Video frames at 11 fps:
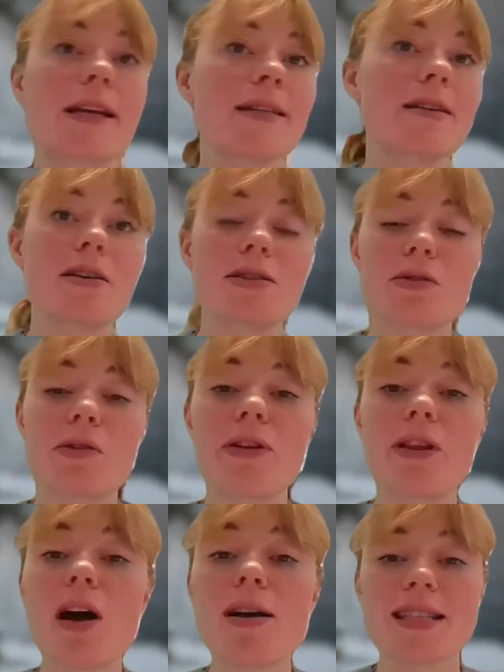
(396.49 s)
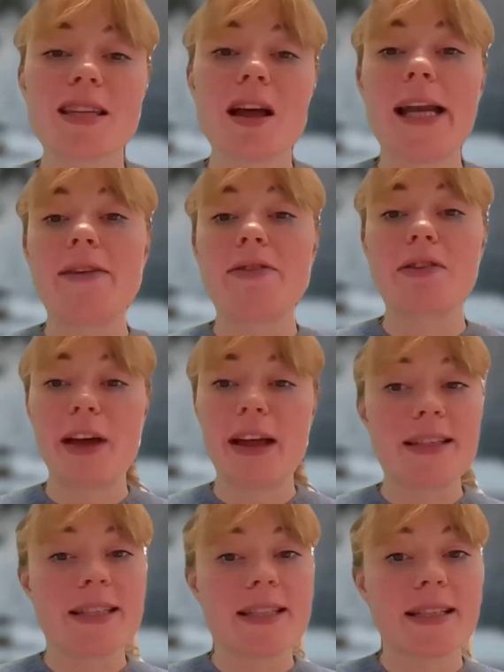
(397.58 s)
It's our sort of last line of
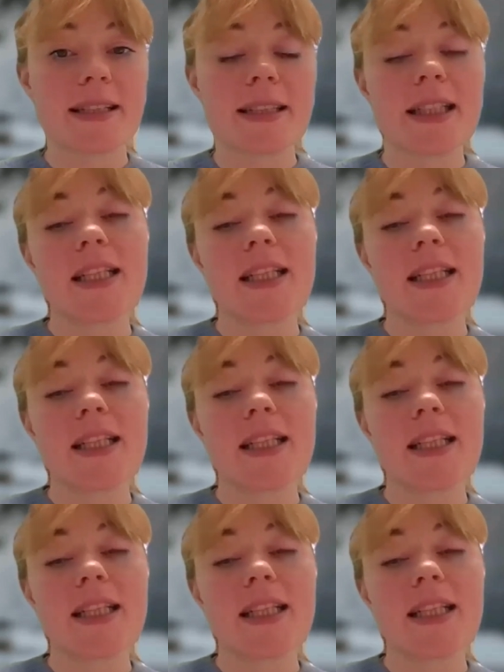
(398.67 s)
defense.